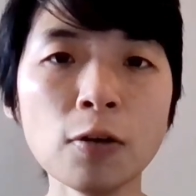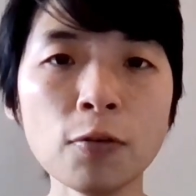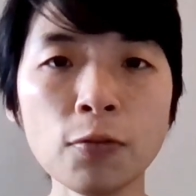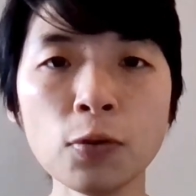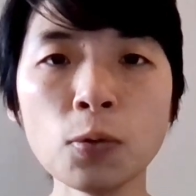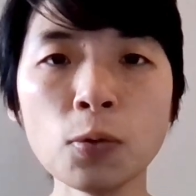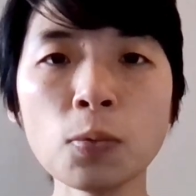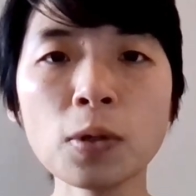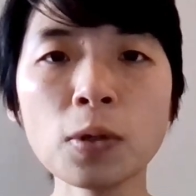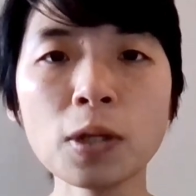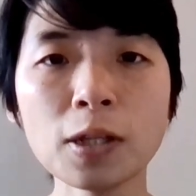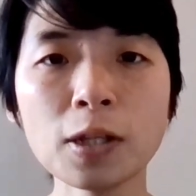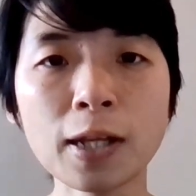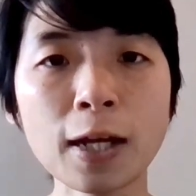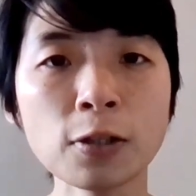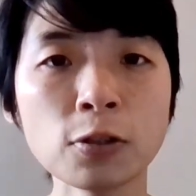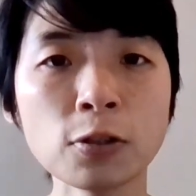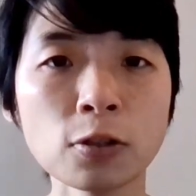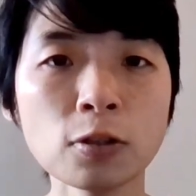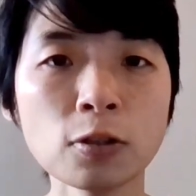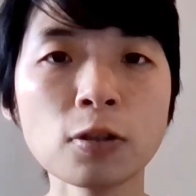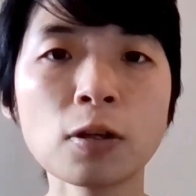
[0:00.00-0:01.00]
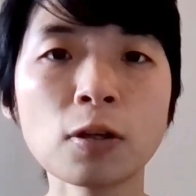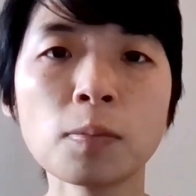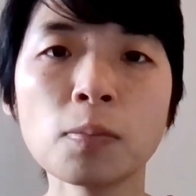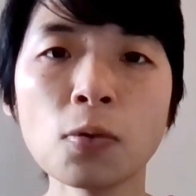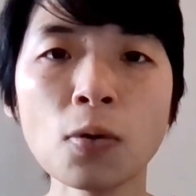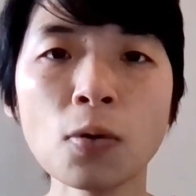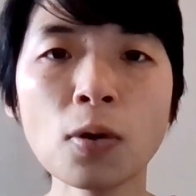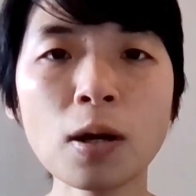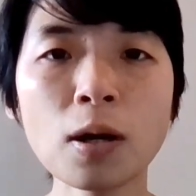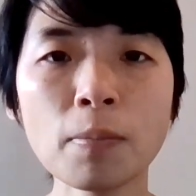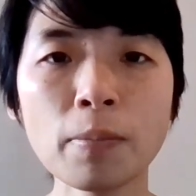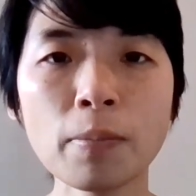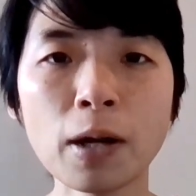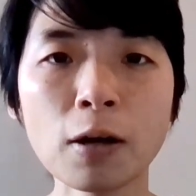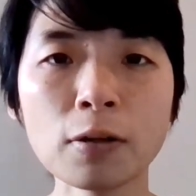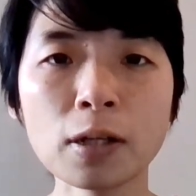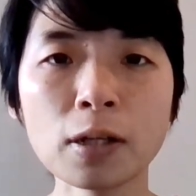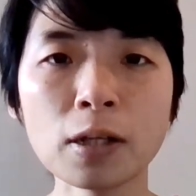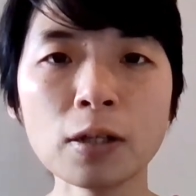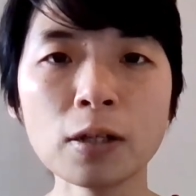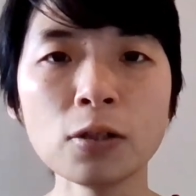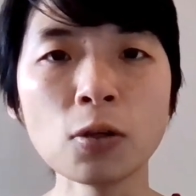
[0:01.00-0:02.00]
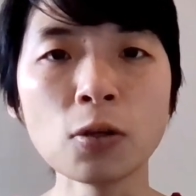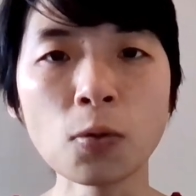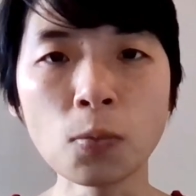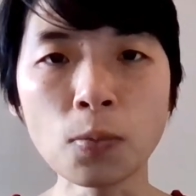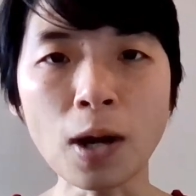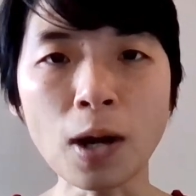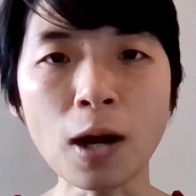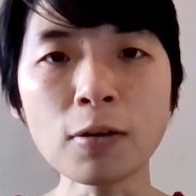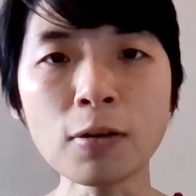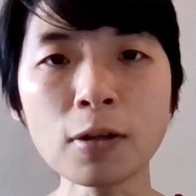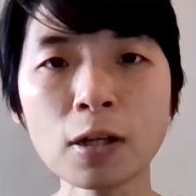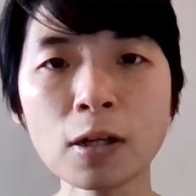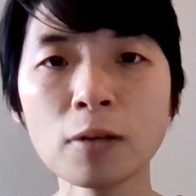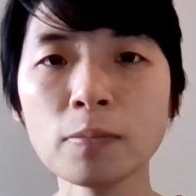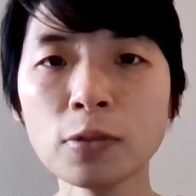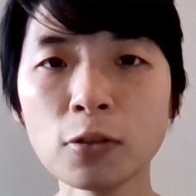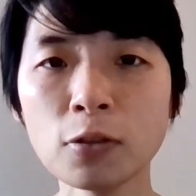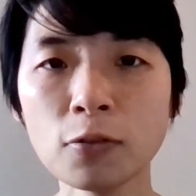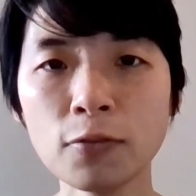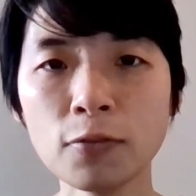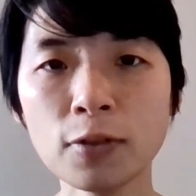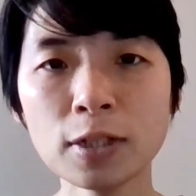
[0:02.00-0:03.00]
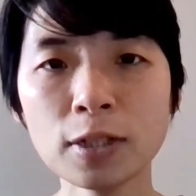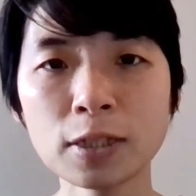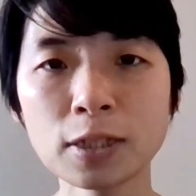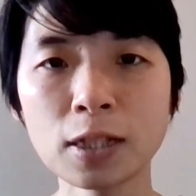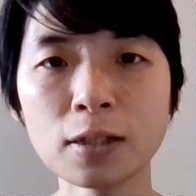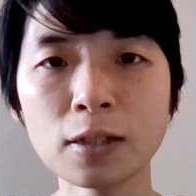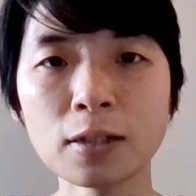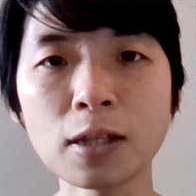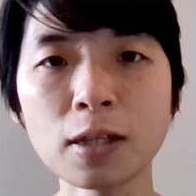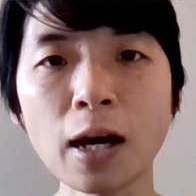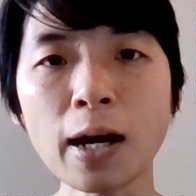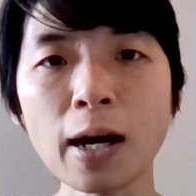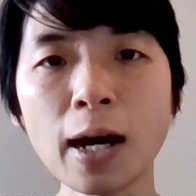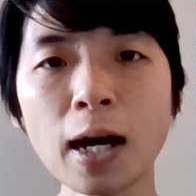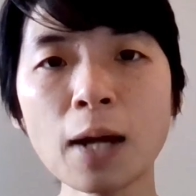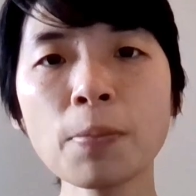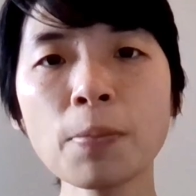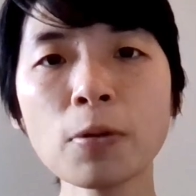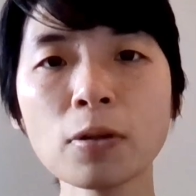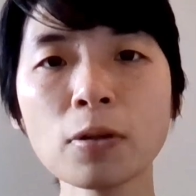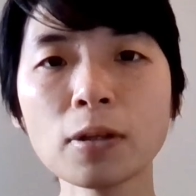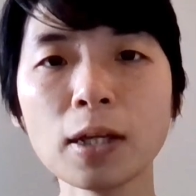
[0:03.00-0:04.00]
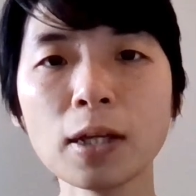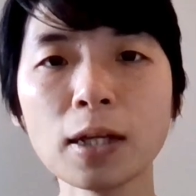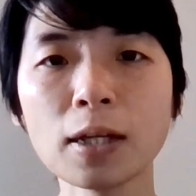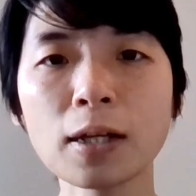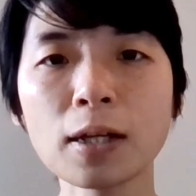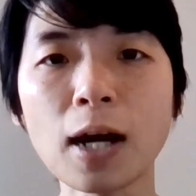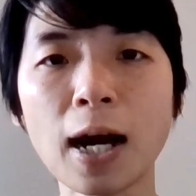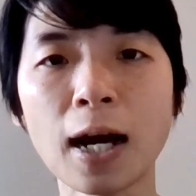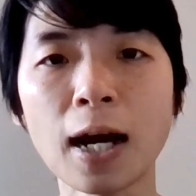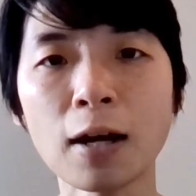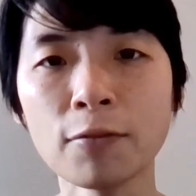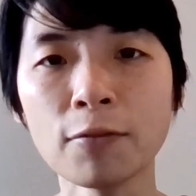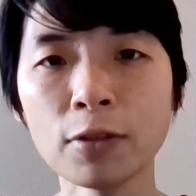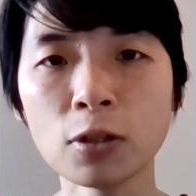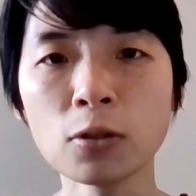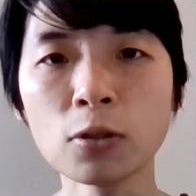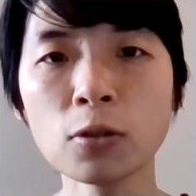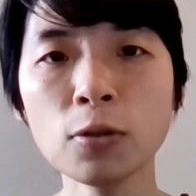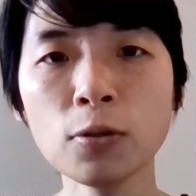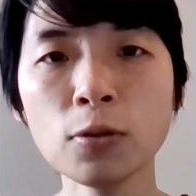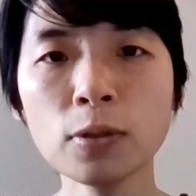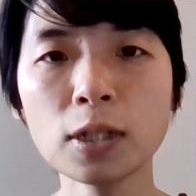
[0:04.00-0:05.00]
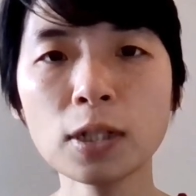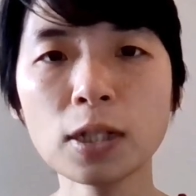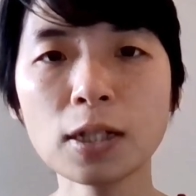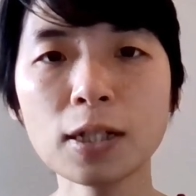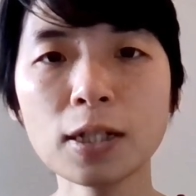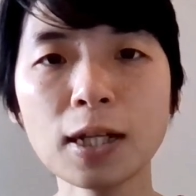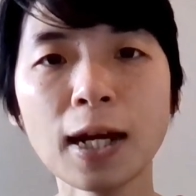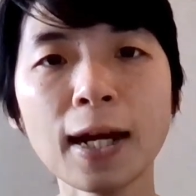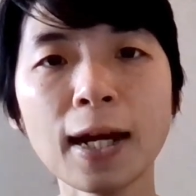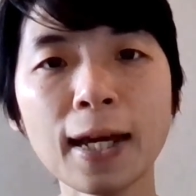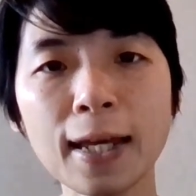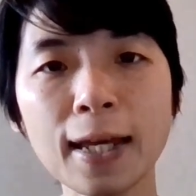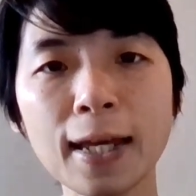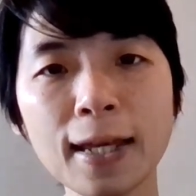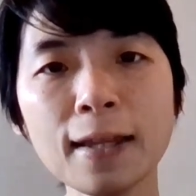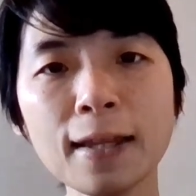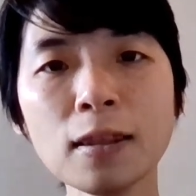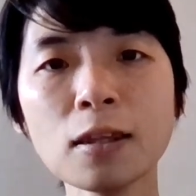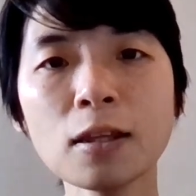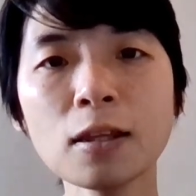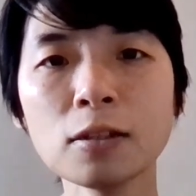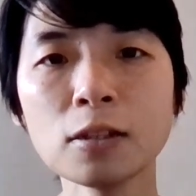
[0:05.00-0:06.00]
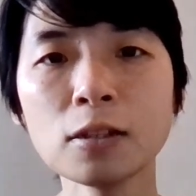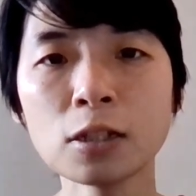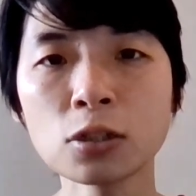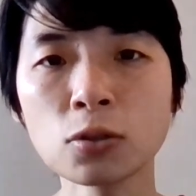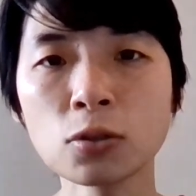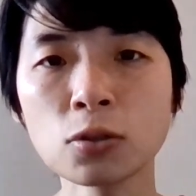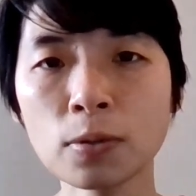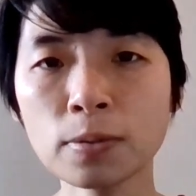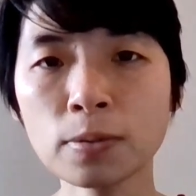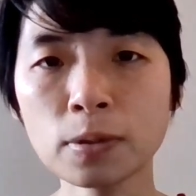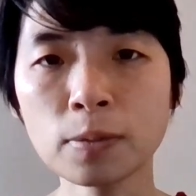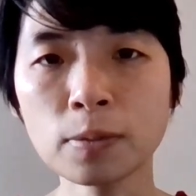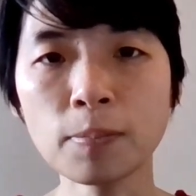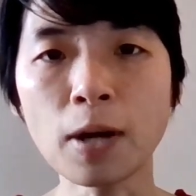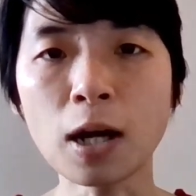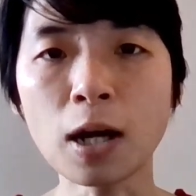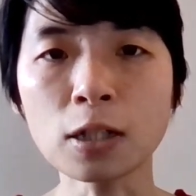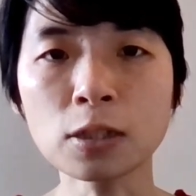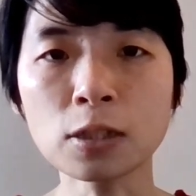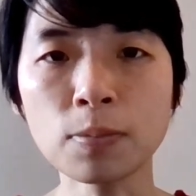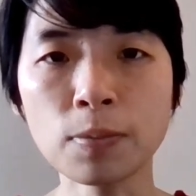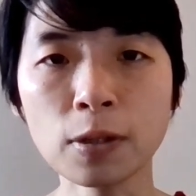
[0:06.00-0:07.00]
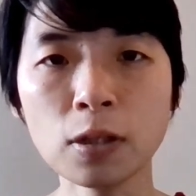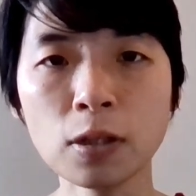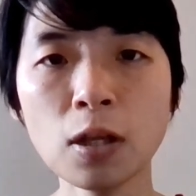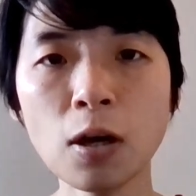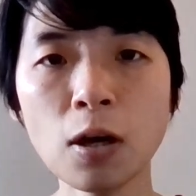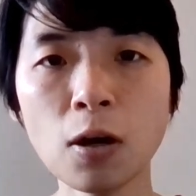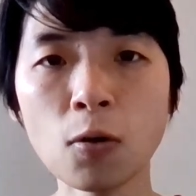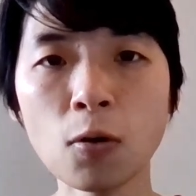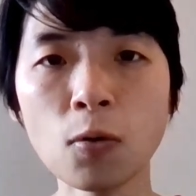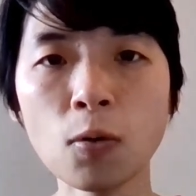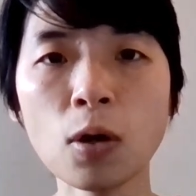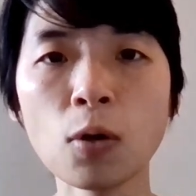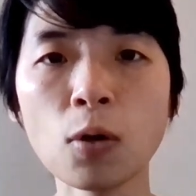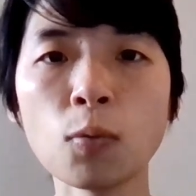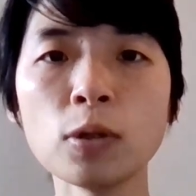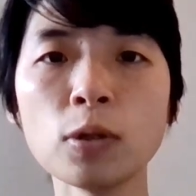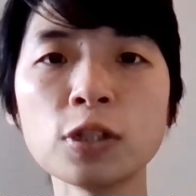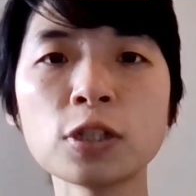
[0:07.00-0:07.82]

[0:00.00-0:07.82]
If you would like to learn more about it, you're welcome to visit the hyperlink I have included in the description box below,